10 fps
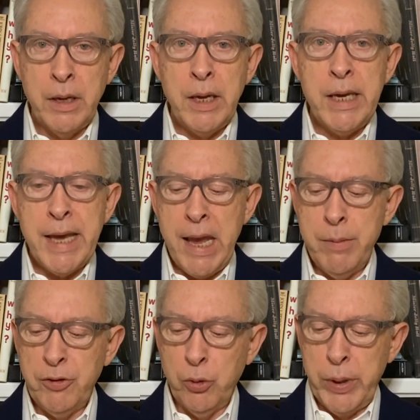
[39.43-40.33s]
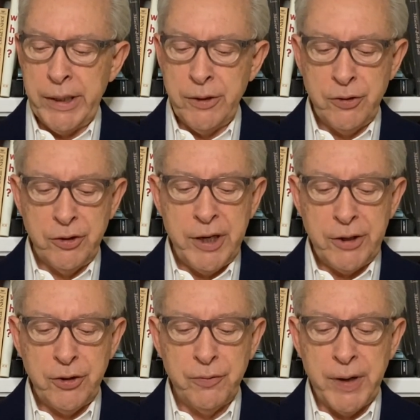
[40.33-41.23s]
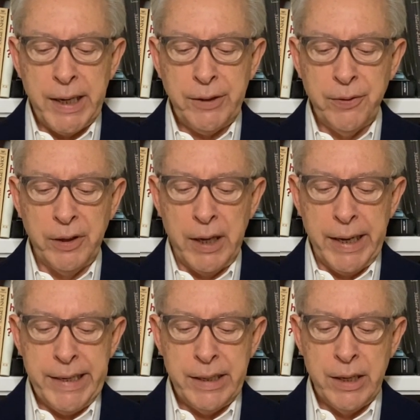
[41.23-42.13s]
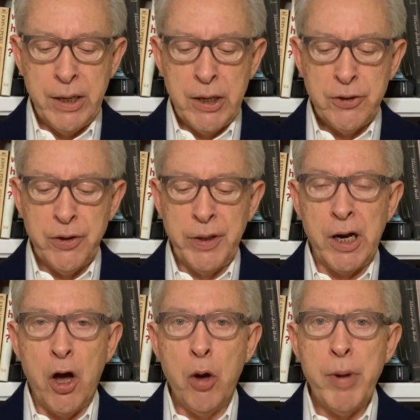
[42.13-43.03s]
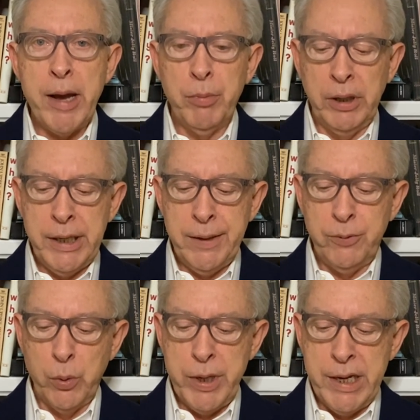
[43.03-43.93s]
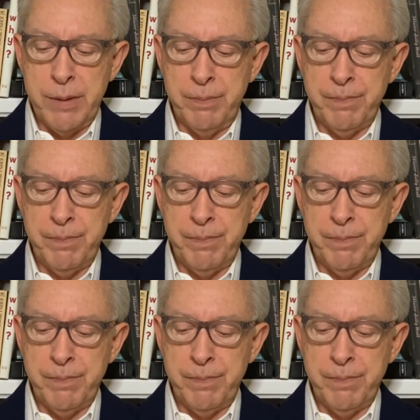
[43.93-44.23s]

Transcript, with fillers: He came as a witness to testify to the light, so that all might believe through him.